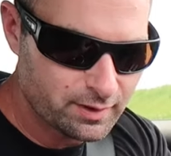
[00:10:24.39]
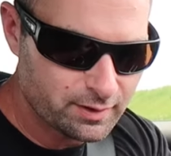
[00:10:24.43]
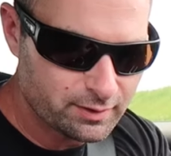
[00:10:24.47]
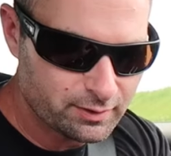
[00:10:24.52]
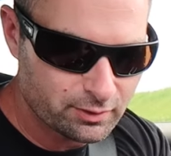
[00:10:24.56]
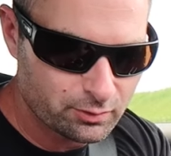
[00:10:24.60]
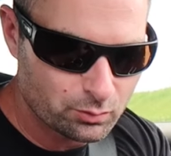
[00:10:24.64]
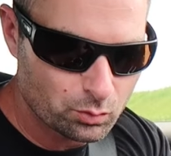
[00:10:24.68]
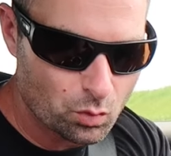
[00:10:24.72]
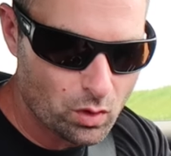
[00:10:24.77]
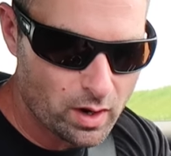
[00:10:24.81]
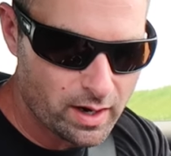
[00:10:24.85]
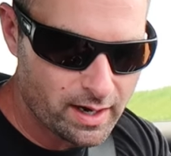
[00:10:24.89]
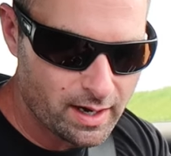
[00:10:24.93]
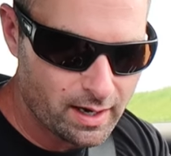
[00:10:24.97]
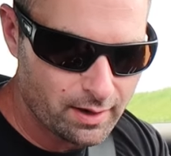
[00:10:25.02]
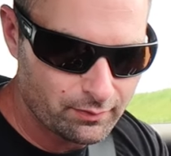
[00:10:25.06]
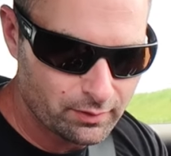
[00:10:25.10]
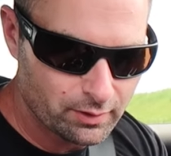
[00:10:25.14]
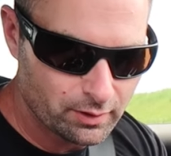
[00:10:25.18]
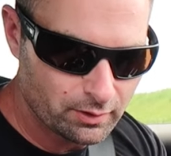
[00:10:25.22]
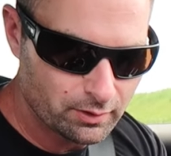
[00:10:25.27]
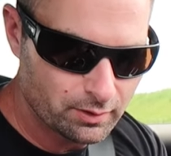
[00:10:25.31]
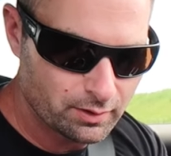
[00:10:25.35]
This is way
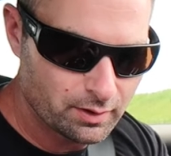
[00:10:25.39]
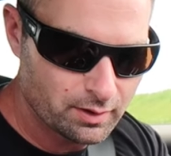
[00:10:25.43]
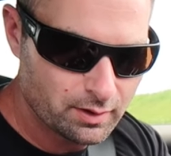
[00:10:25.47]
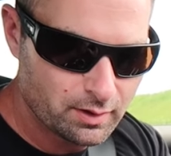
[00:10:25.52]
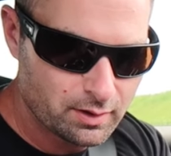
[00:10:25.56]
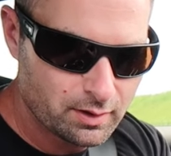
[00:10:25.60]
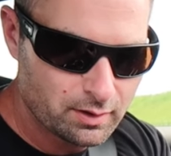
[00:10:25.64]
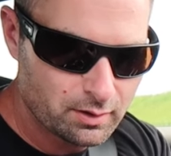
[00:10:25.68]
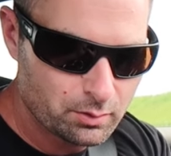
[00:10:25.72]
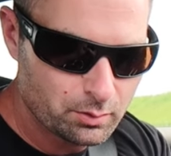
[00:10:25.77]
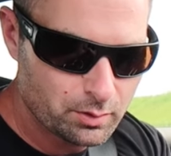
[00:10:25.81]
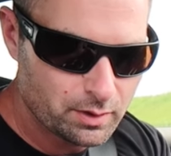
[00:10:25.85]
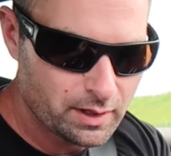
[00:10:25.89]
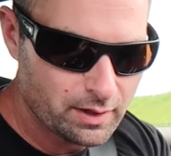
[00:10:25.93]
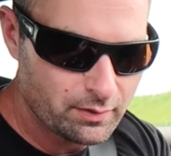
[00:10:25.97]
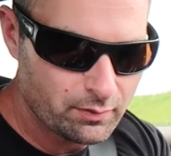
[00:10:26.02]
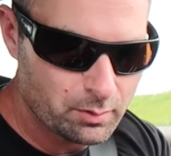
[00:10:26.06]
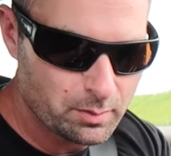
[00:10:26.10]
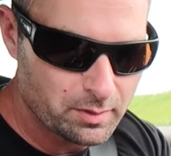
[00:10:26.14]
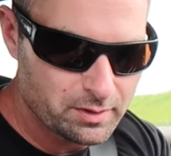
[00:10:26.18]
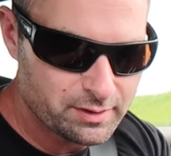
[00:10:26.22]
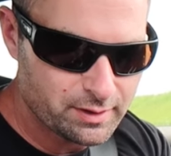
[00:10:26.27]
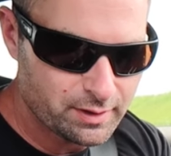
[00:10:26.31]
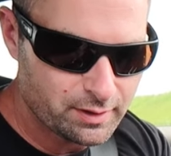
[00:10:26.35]
heavier.
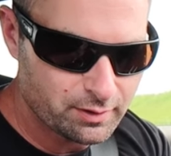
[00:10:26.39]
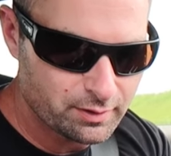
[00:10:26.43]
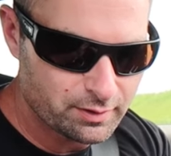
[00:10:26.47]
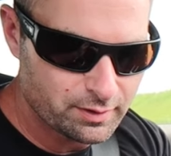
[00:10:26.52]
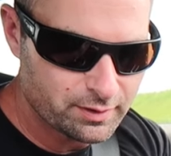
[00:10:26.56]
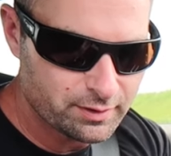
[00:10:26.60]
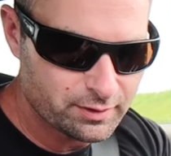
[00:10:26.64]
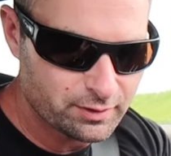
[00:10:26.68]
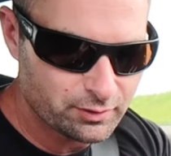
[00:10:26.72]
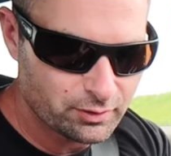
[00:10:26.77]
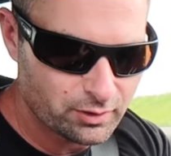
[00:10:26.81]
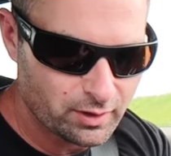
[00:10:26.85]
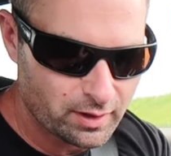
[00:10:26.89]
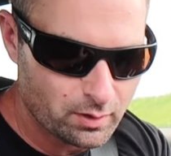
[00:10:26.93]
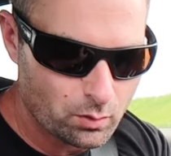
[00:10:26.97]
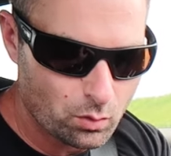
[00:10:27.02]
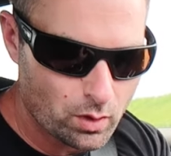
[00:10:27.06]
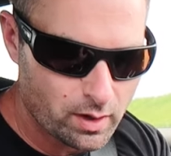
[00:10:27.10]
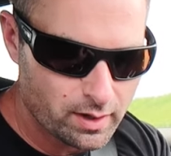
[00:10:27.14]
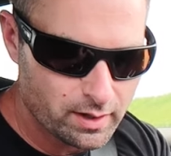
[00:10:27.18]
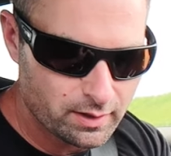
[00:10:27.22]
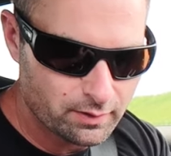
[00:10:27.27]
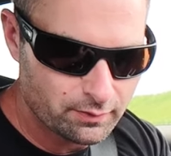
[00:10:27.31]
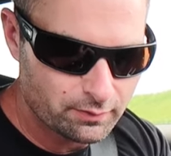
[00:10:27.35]
Whatever material, this is like
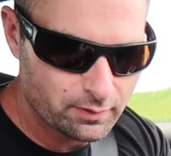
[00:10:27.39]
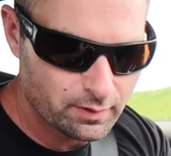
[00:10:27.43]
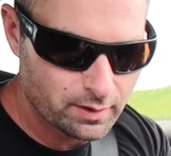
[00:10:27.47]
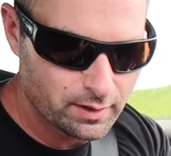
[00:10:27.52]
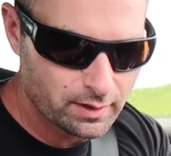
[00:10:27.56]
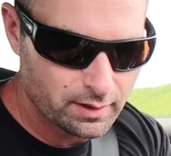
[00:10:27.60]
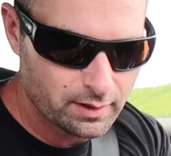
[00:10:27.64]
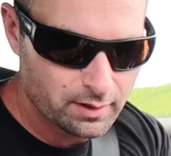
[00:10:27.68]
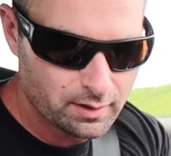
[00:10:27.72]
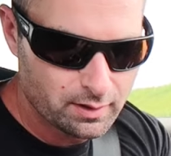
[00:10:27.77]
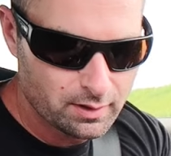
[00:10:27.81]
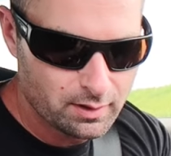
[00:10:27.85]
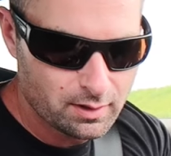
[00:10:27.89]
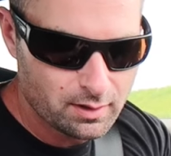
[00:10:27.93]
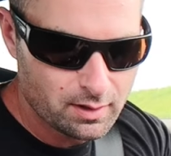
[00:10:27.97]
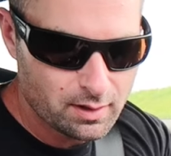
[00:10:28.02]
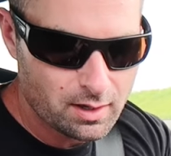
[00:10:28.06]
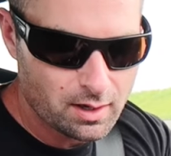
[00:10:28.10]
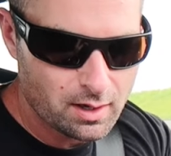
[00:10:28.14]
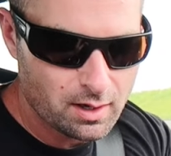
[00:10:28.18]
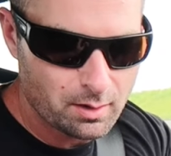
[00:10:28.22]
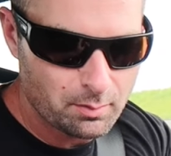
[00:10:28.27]
way different.